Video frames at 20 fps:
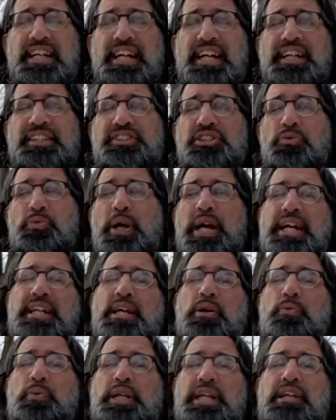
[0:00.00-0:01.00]
It's a way
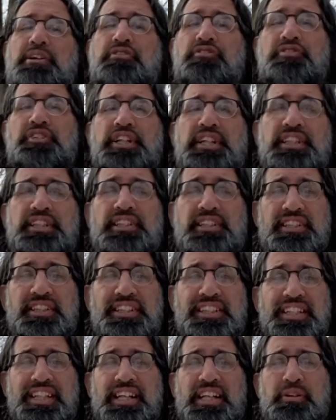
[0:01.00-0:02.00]
that we feel,
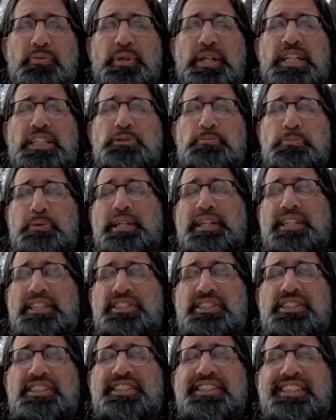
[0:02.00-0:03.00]
we
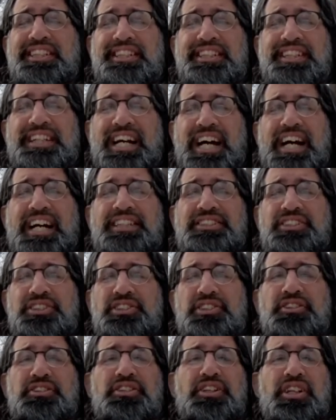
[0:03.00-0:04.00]
experience God's
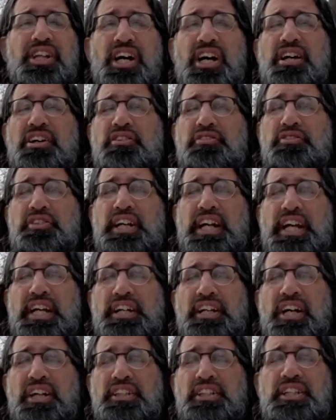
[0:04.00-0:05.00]
love and
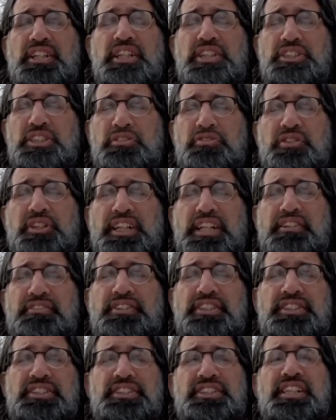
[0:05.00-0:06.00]
unconditional
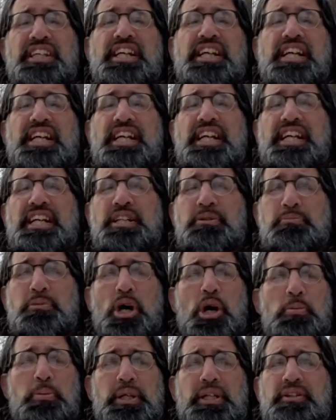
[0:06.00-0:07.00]
forgiveness in the
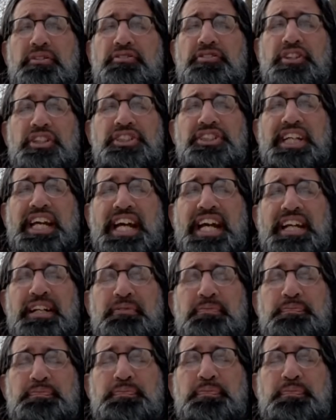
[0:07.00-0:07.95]
moment firsthand.